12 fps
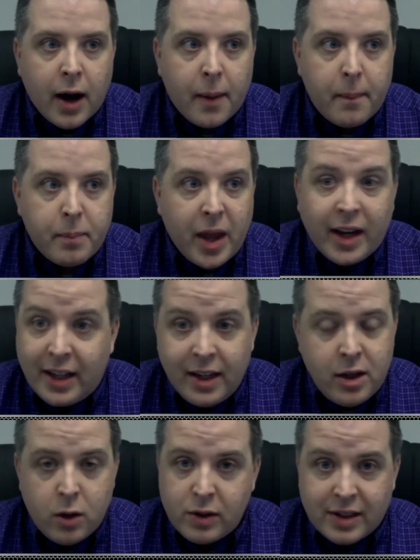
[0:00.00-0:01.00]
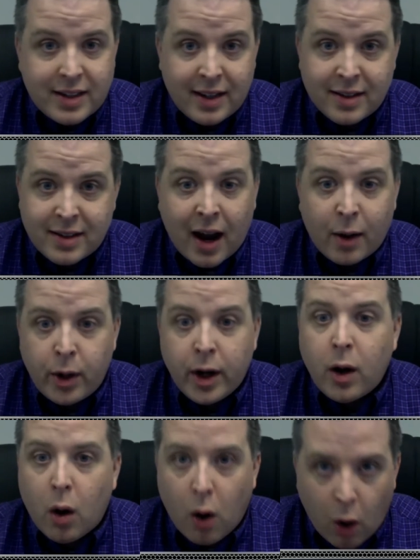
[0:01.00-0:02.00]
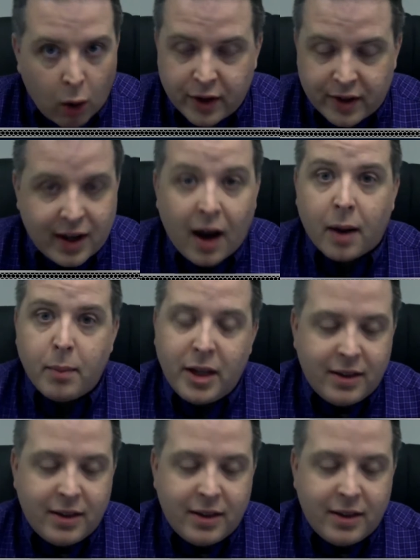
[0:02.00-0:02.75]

And he uses his iRig all the time.